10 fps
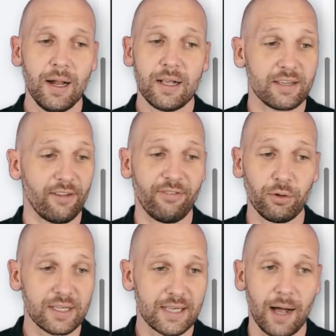So fill
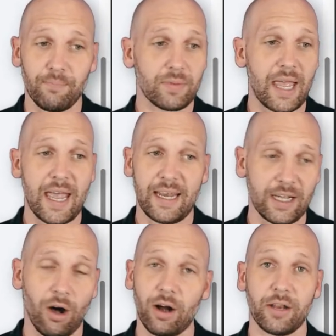this up. Any
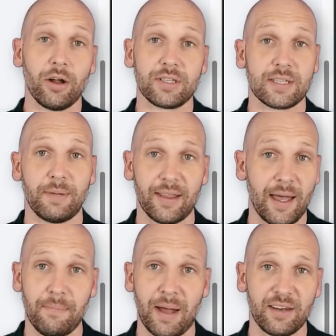kind of notes about
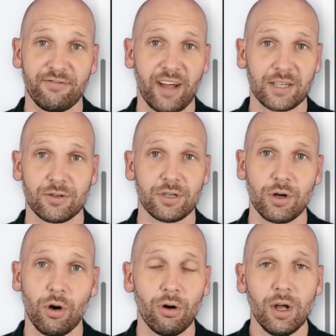that manufacturer at
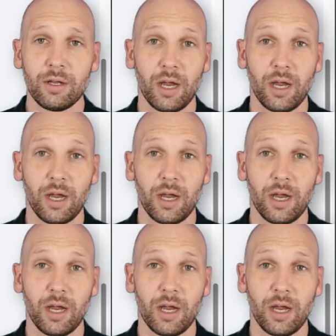all,